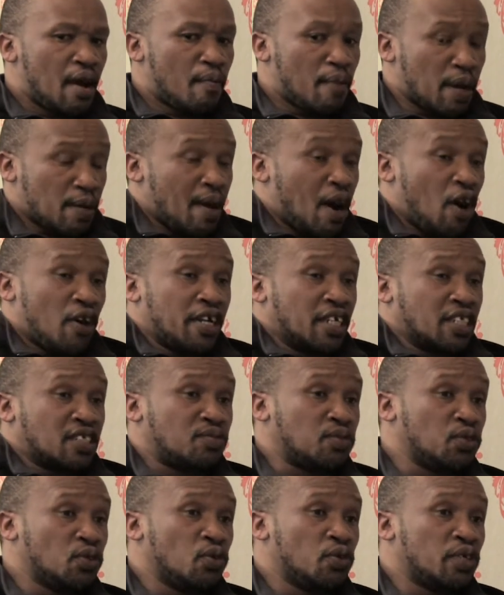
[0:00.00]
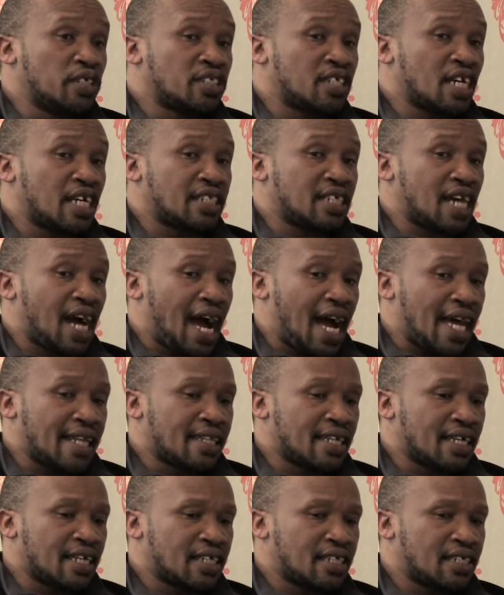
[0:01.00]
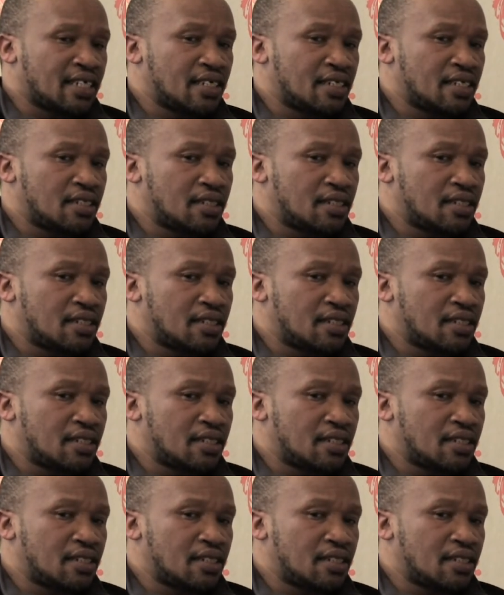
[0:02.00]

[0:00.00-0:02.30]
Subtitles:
But my honest view is that I think